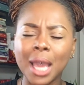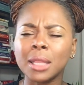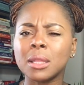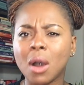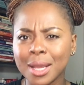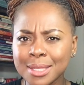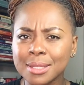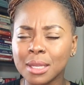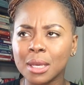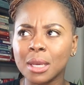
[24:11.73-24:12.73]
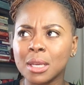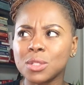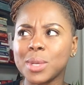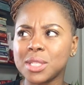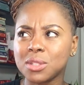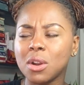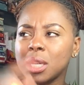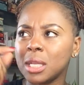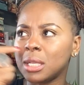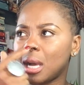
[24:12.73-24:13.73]
I lost, so I
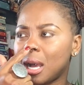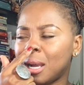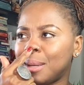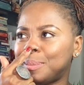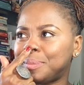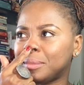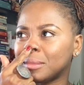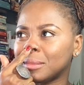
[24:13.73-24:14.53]
started um,